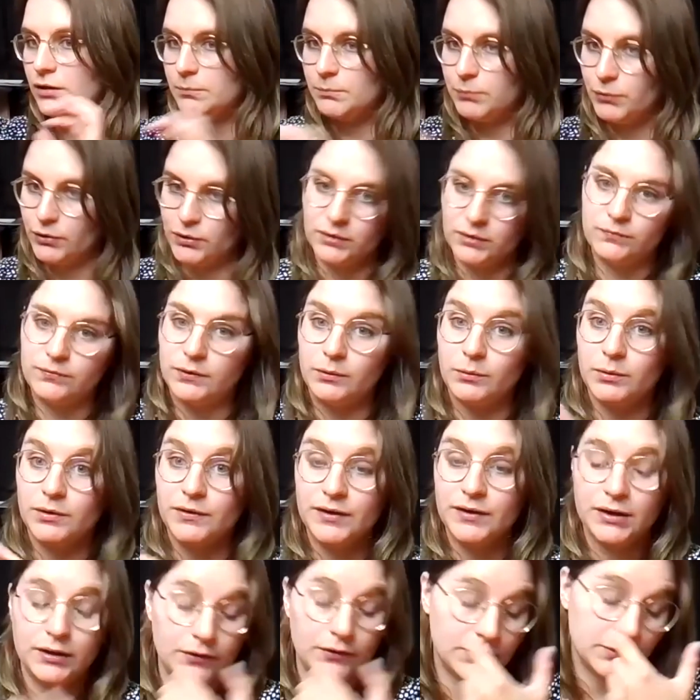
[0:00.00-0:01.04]
body fluids
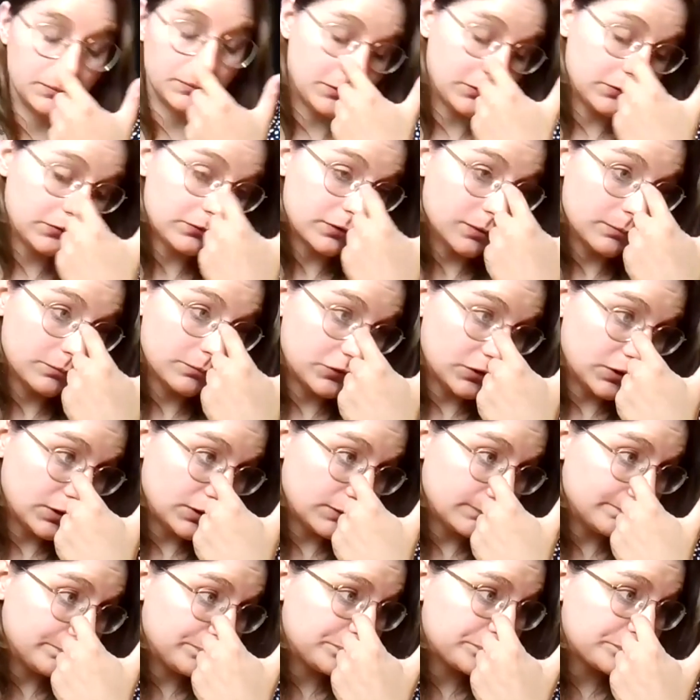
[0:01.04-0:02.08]
in some
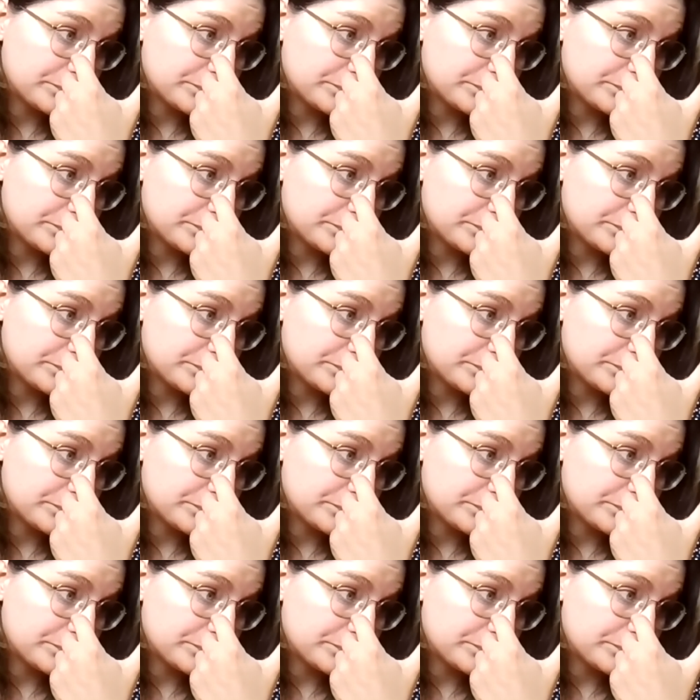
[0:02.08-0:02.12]
description